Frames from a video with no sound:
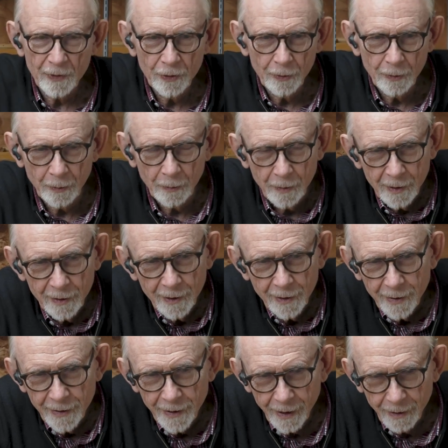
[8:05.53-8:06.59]
too
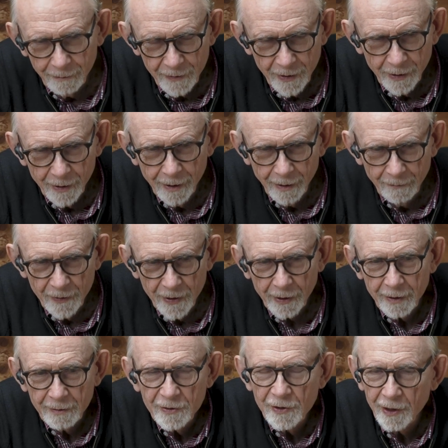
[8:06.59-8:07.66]
of the of the
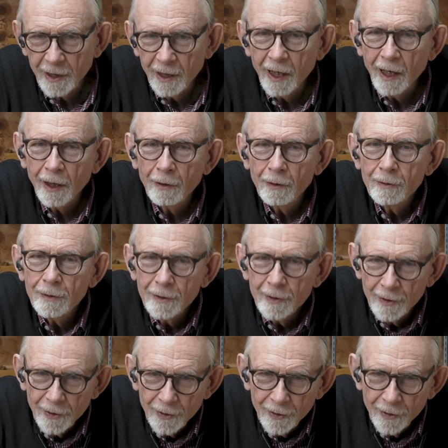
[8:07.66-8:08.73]
cigar
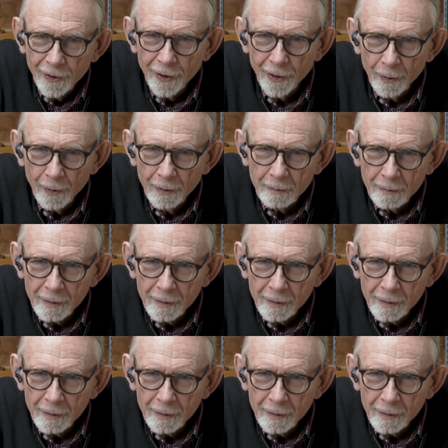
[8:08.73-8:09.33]
uh,